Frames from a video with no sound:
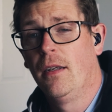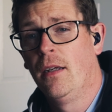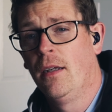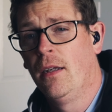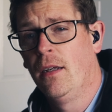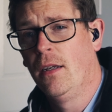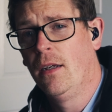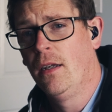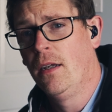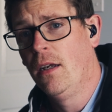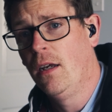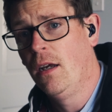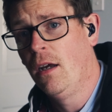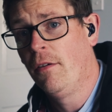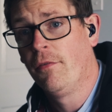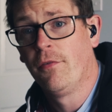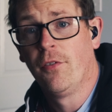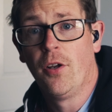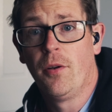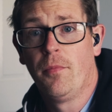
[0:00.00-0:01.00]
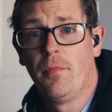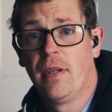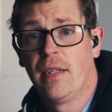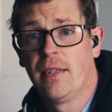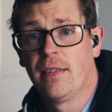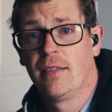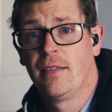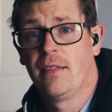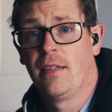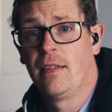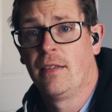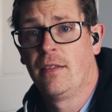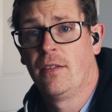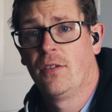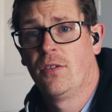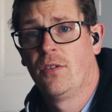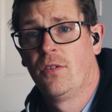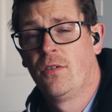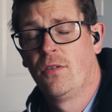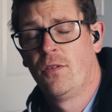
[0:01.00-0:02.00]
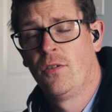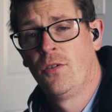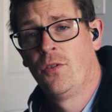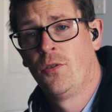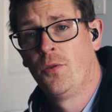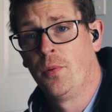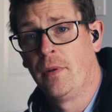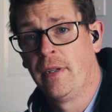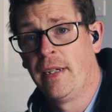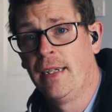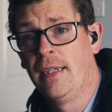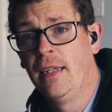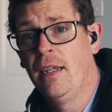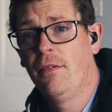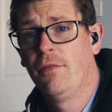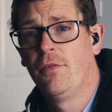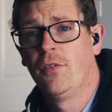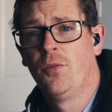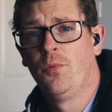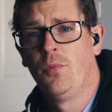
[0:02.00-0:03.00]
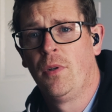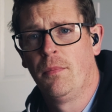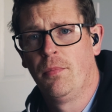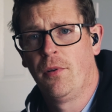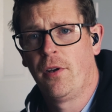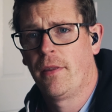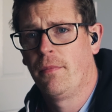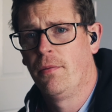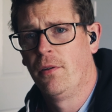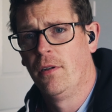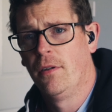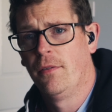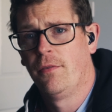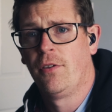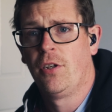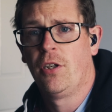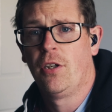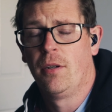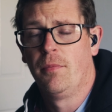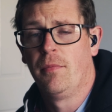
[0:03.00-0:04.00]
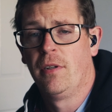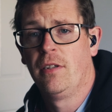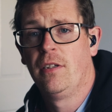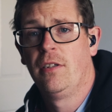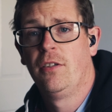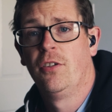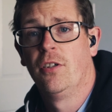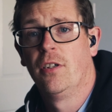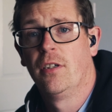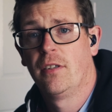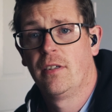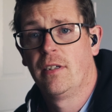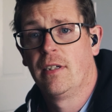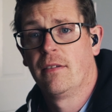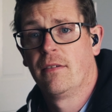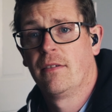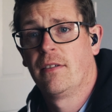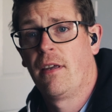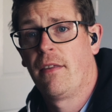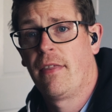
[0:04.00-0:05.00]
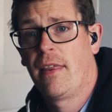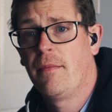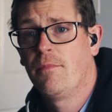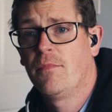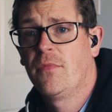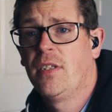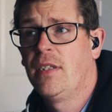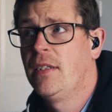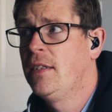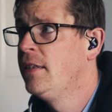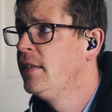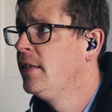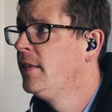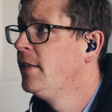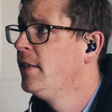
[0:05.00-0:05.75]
I've known Ben since 2011. We're both part of New Community Church down Southampton.